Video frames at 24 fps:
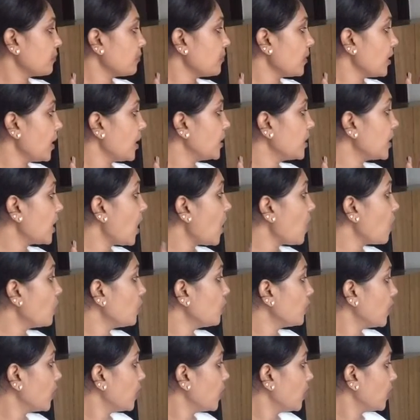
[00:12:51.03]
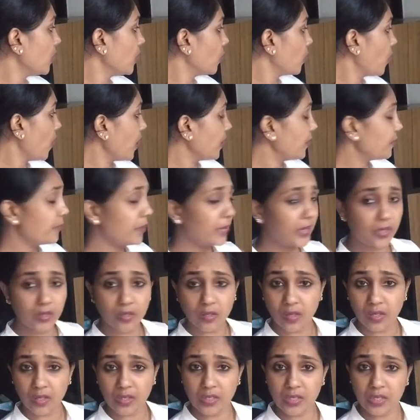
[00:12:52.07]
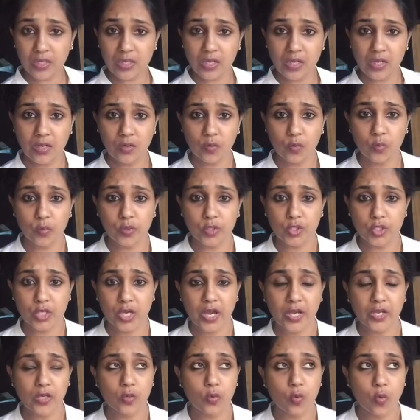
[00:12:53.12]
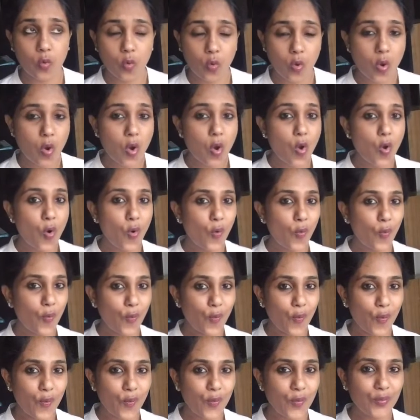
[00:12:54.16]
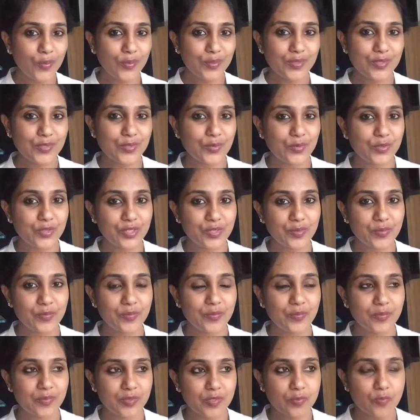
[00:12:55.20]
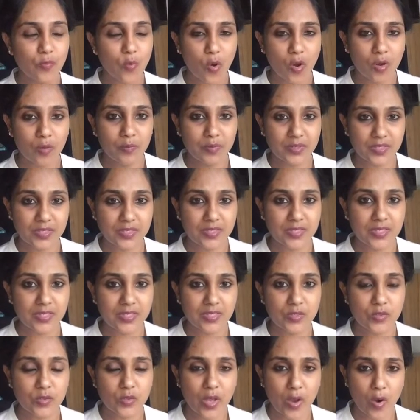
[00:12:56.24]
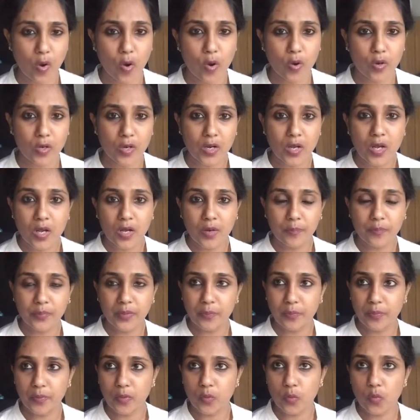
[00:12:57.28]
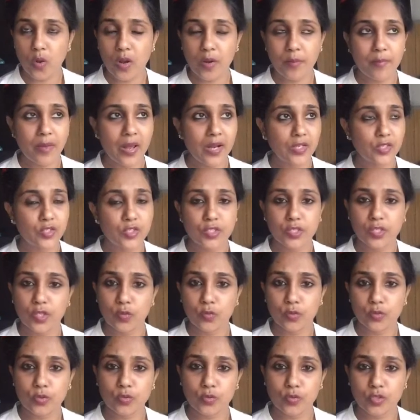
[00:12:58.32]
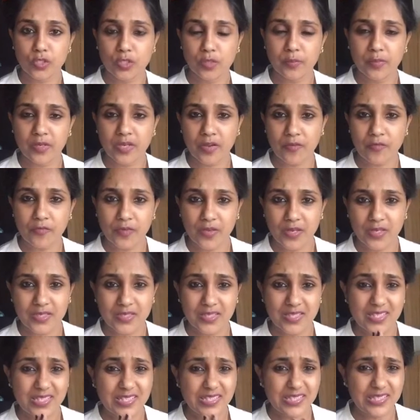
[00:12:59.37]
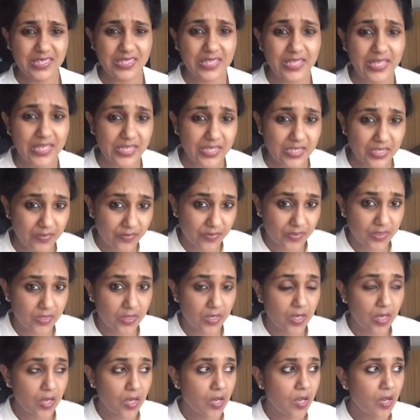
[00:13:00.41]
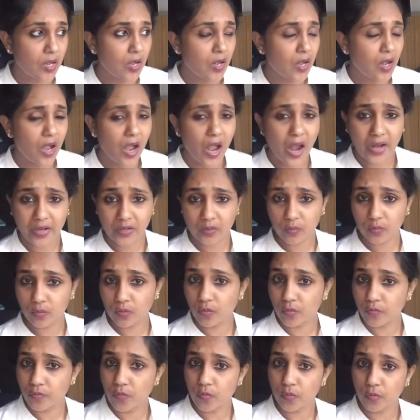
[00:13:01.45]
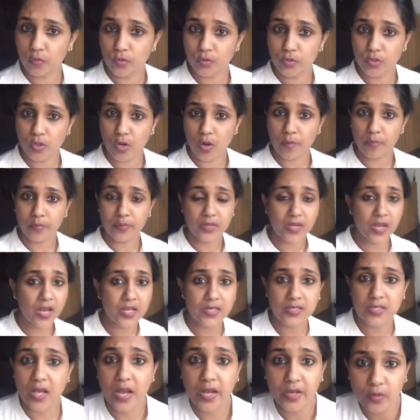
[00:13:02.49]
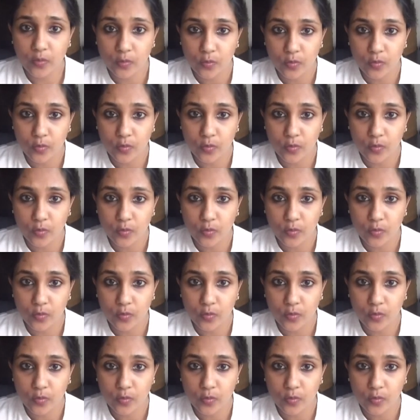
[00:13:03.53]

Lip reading: Now, one big hurdle which I know all the small businesses or people who are managing their own social media face is creatives. I don't know Photoshop. Yes, I don't